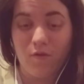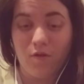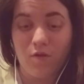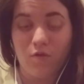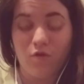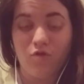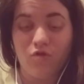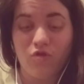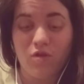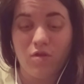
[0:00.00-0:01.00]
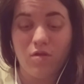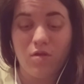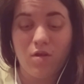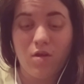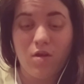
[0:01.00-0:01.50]
You shouldn't
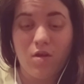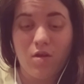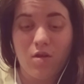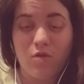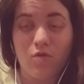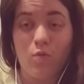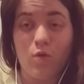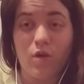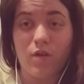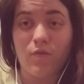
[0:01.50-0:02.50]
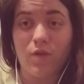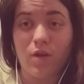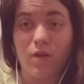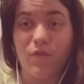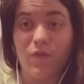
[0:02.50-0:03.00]
go to work and feel
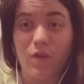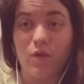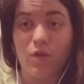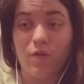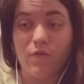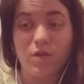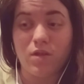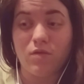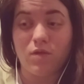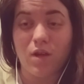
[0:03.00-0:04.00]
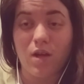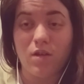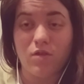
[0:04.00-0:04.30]
like a failure every single day.